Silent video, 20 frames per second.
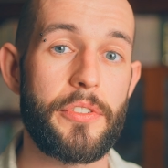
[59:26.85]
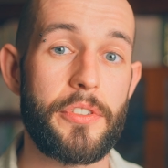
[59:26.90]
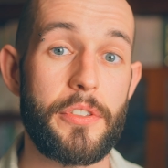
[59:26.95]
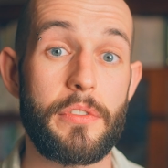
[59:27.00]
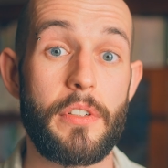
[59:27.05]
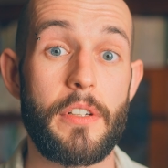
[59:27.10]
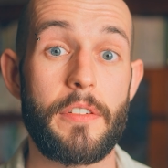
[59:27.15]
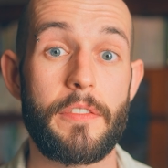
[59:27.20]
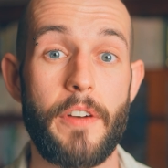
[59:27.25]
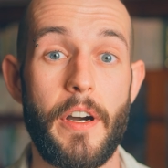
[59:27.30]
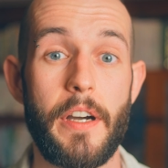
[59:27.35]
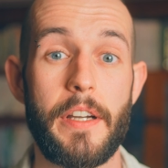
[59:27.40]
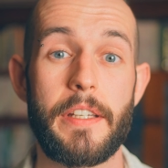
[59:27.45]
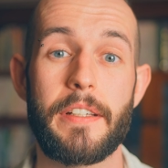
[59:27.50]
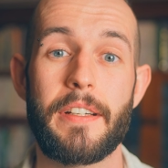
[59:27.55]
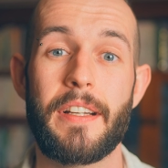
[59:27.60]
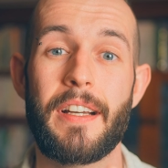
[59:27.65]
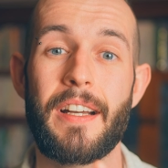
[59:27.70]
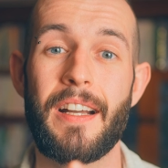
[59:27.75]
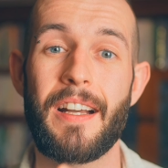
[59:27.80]
You
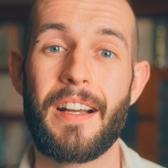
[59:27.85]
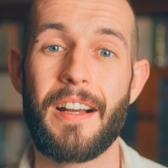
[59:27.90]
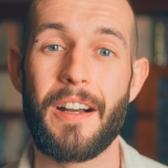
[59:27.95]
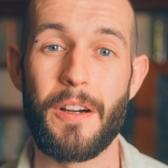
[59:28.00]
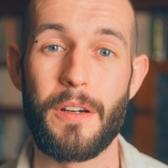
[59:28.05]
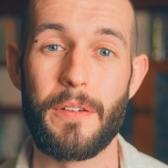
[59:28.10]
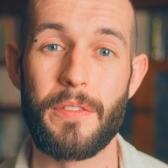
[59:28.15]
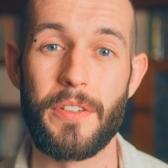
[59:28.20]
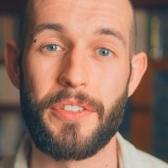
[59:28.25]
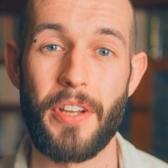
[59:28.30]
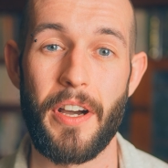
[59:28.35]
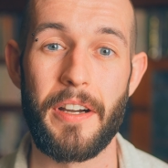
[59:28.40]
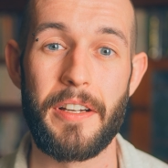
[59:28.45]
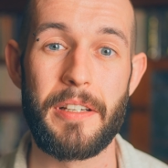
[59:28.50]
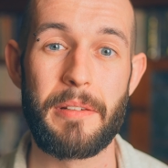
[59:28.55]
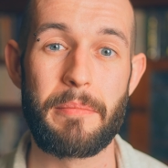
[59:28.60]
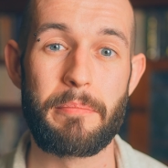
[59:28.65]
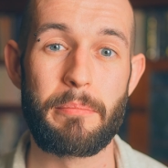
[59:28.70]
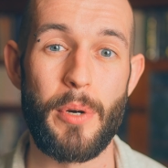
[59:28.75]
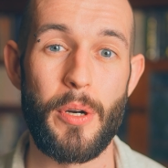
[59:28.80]
refine over
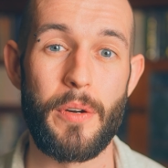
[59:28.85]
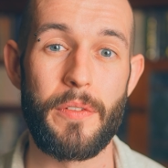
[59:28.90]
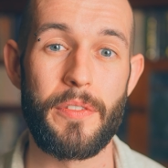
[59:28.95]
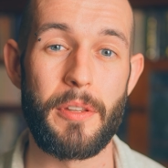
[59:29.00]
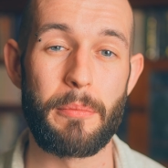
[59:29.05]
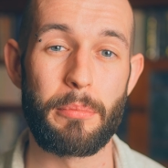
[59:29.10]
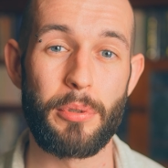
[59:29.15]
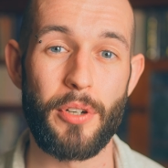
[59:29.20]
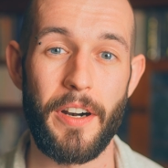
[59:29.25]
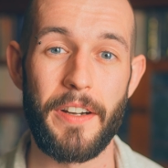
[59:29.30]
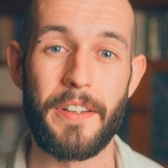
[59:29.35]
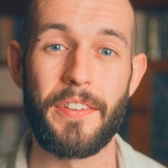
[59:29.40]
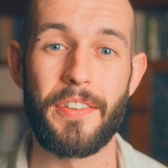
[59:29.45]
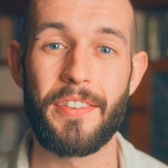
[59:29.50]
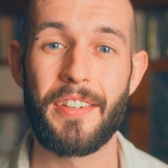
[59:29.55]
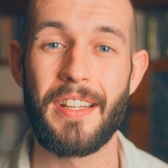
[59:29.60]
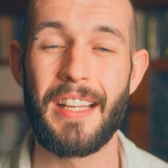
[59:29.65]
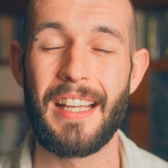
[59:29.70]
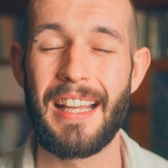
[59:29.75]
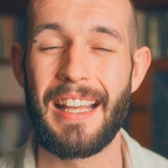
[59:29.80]
time both the
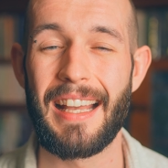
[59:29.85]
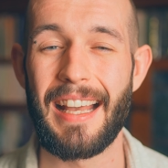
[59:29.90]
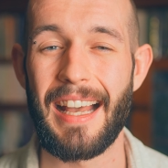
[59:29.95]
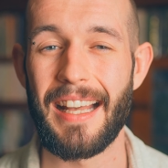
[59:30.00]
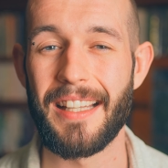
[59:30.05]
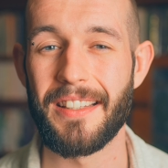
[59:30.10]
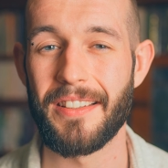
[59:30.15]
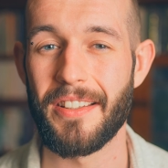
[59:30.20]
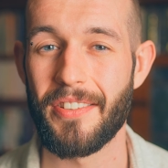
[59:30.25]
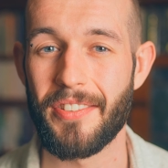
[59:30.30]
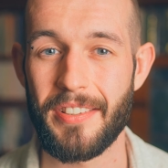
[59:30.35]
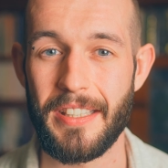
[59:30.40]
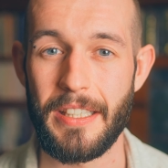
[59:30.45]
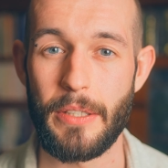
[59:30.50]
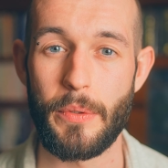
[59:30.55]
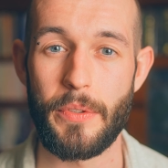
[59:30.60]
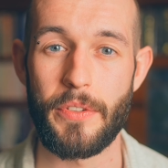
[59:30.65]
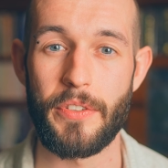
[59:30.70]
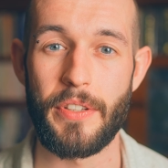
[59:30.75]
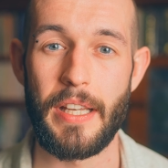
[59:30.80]
price and the
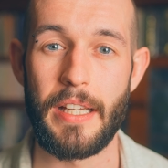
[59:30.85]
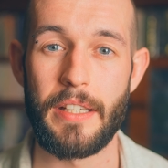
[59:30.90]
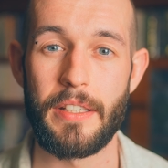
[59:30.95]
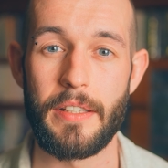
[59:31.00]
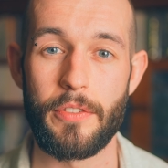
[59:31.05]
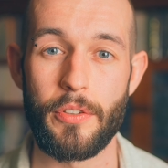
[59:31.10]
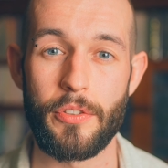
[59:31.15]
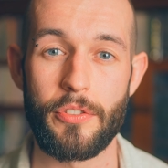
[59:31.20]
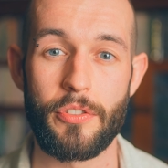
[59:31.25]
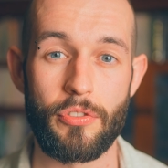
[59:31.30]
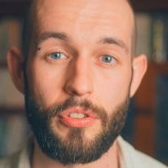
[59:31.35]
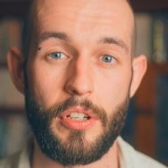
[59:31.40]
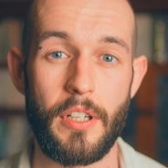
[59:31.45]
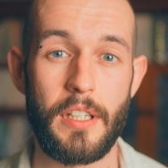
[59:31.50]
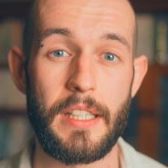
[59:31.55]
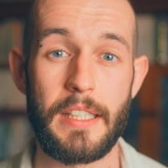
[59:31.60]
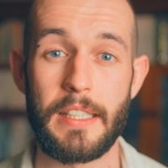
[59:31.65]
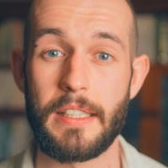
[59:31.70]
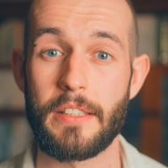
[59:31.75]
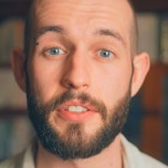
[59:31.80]
skill set. If you're
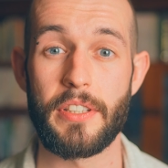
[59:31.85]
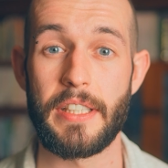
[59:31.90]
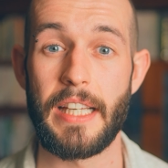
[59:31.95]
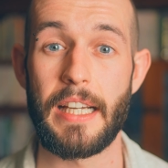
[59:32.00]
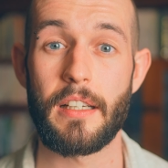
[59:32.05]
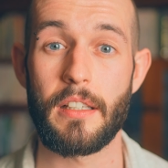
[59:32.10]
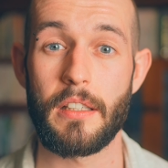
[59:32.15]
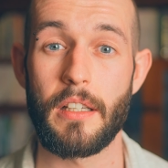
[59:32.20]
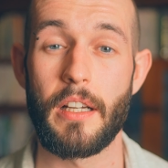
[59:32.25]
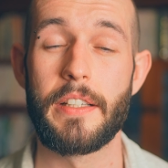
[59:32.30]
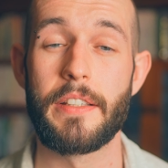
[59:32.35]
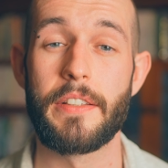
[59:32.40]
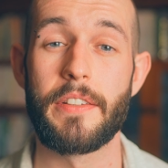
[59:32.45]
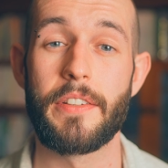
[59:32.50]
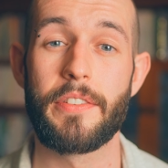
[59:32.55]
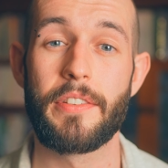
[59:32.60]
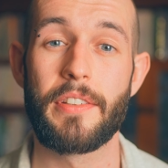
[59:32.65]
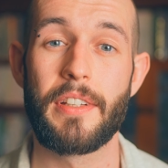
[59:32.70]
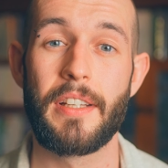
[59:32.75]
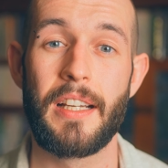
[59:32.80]
struggling to get
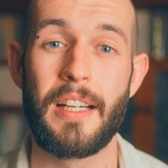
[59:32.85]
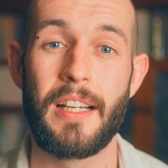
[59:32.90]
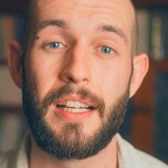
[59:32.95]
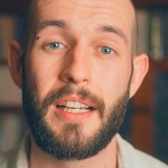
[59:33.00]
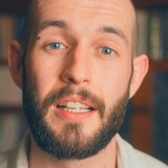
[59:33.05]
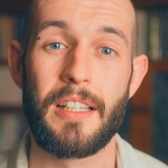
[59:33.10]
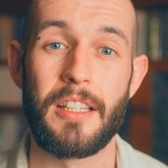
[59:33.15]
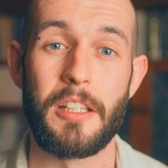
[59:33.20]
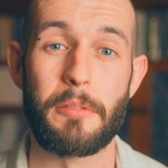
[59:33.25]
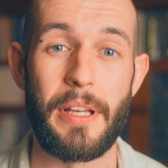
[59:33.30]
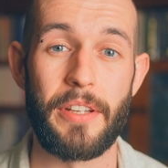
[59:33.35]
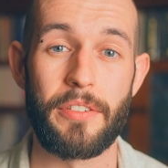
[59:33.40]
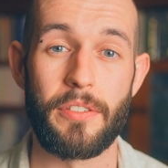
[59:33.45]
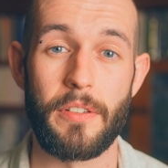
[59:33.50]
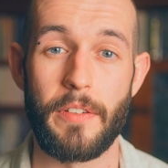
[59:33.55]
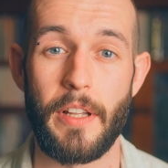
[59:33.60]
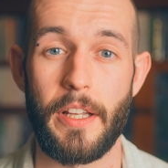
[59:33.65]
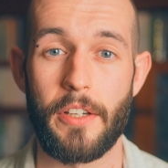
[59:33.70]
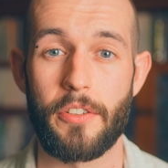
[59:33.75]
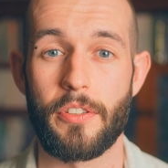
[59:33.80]
clients, the best
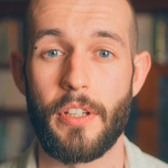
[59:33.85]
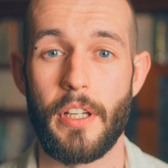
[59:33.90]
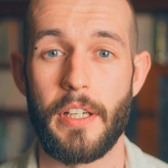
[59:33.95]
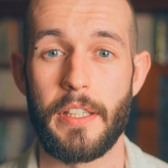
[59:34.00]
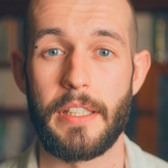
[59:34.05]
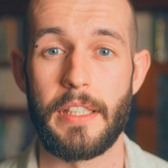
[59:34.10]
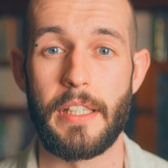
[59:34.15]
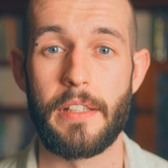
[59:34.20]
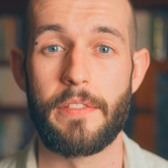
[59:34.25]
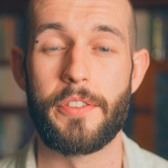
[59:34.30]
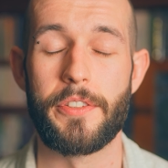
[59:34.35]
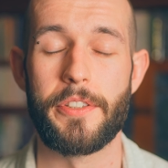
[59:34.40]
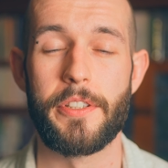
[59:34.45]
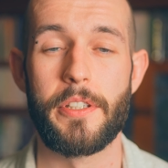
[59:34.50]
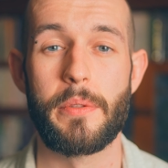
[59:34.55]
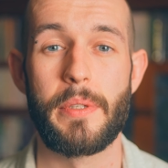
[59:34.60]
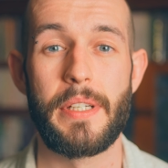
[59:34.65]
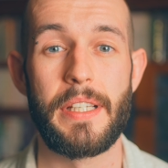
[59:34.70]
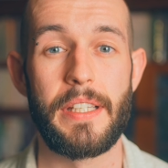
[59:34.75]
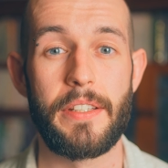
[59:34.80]
reflection I could give to
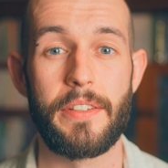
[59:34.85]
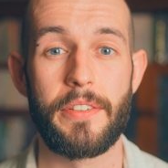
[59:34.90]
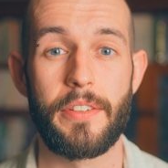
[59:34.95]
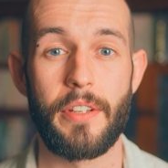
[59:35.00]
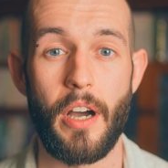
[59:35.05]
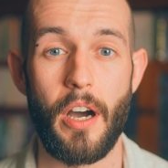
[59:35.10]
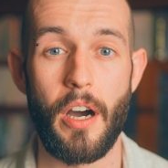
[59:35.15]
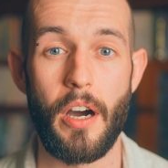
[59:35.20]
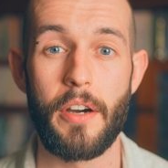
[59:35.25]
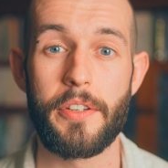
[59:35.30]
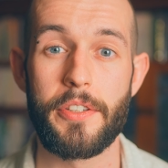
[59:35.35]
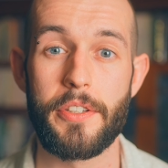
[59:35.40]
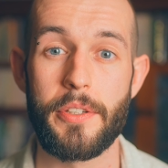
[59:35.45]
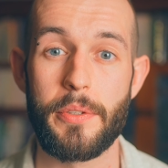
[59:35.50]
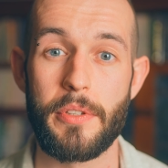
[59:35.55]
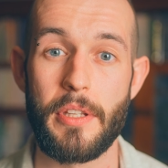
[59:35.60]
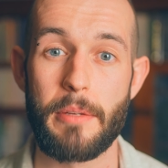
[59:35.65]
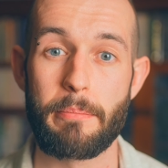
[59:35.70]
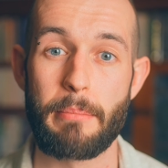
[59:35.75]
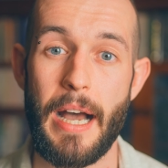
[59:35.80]
you is, are
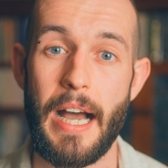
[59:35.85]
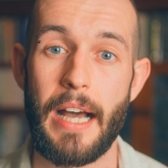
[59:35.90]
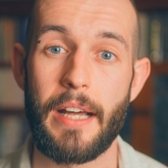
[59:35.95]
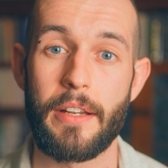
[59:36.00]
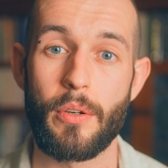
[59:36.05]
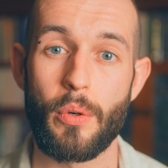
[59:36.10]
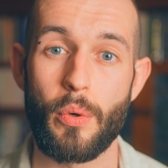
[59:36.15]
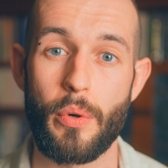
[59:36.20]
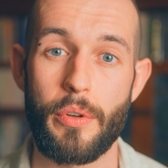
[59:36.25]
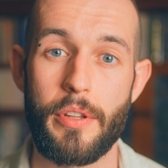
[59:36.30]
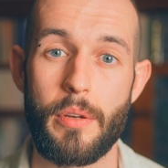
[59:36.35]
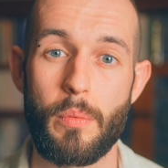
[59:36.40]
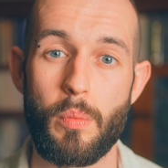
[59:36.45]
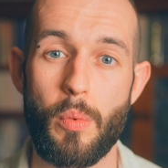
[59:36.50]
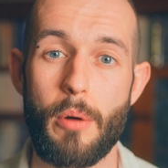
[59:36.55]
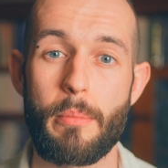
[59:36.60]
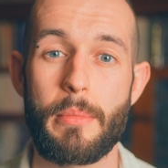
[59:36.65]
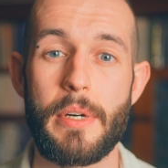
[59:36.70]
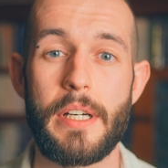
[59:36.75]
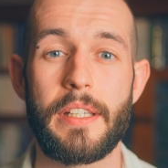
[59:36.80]
you the man or the
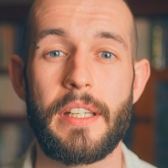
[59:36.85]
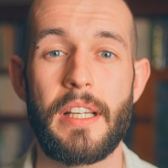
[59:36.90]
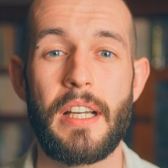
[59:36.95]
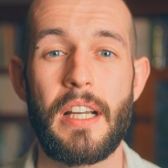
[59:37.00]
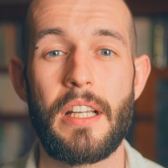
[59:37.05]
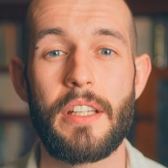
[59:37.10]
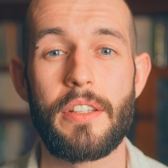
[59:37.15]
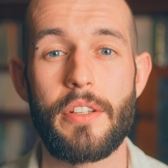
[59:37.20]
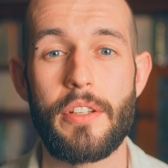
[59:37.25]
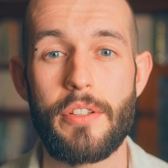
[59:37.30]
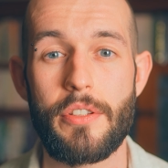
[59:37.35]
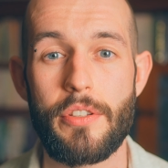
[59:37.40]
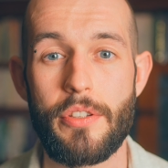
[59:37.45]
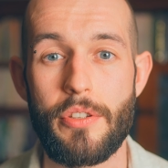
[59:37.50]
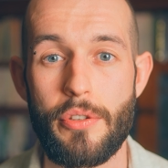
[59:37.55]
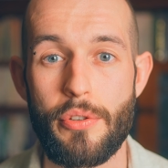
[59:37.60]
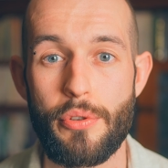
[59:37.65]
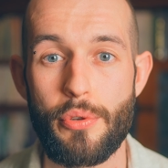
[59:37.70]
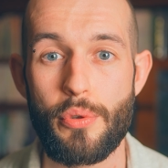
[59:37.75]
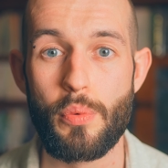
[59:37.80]
woman that
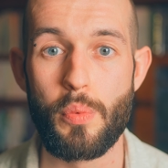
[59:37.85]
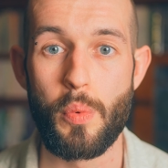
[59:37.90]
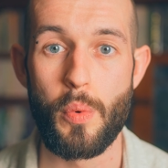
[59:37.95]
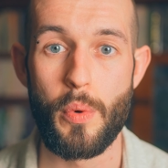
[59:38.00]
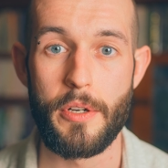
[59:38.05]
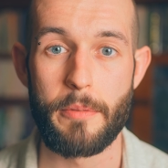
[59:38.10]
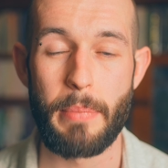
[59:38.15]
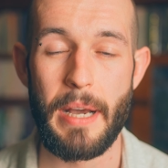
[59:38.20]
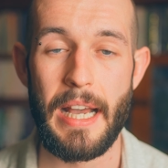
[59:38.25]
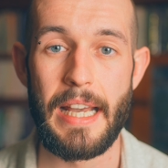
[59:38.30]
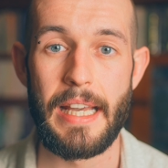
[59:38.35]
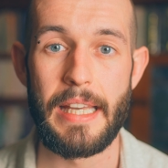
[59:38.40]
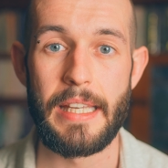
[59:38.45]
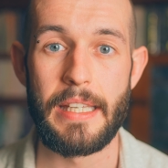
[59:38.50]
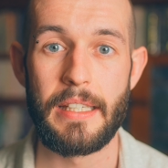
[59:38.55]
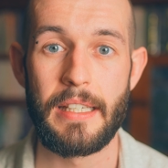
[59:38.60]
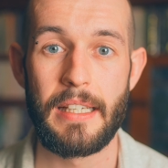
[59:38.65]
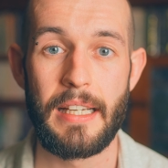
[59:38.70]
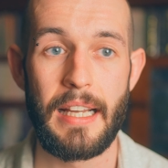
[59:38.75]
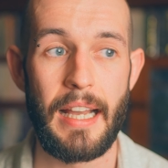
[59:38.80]
you would
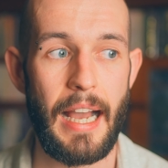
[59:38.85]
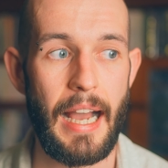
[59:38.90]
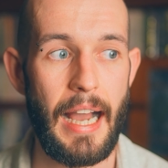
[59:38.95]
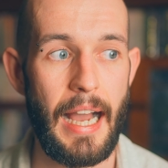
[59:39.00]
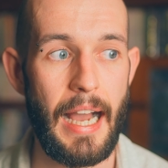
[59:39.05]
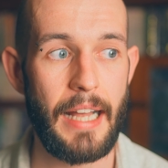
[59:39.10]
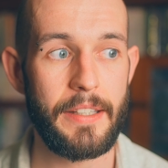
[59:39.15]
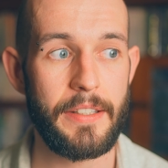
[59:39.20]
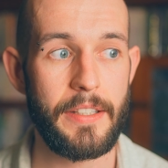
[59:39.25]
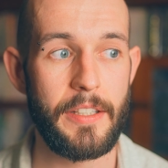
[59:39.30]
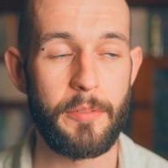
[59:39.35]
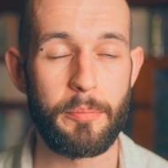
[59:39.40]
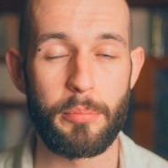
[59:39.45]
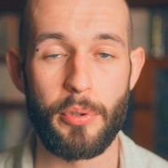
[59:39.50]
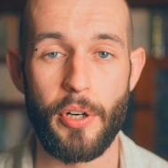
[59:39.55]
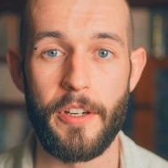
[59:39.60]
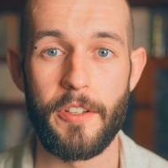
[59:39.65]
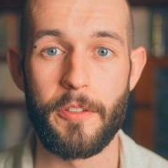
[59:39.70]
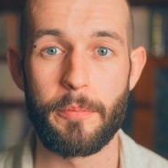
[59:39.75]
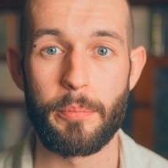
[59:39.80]
pay at this
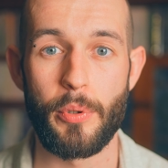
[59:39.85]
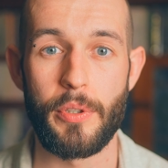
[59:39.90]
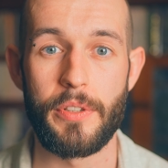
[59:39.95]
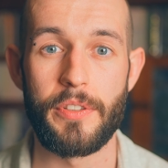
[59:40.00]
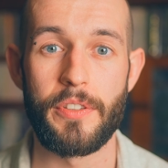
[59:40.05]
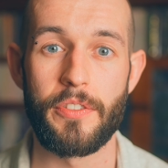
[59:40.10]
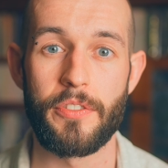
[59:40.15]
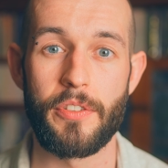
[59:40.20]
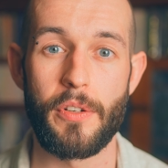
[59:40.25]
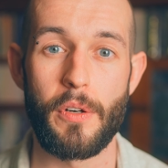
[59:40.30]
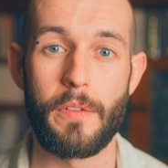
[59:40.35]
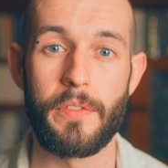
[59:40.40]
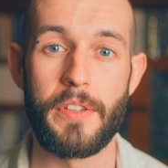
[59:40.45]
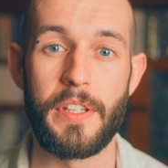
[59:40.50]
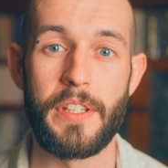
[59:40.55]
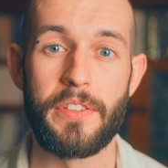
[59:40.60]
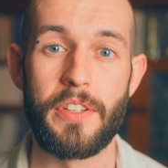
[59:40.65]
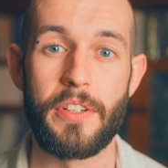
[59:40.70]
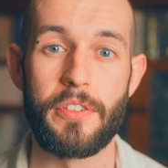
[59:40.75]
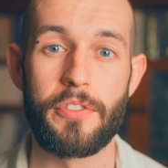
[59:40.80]
price point to solve
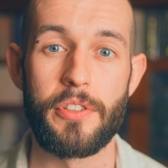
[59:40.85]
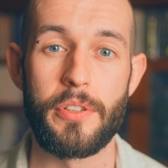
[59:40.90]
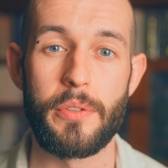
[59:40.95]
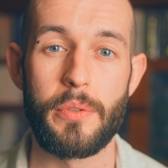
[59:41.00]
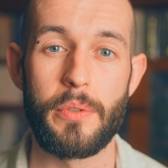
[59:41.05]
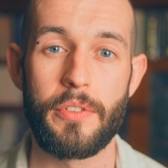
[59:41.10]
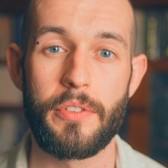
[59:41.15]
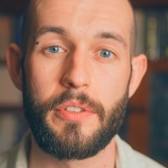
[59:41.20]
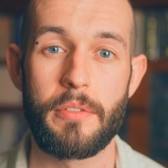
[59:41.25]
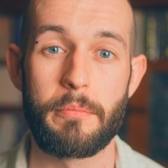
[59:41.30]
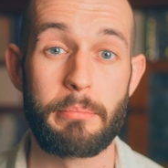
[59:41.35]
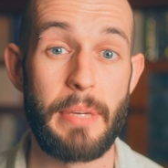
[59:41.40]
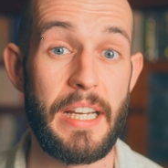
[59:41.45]
these issues?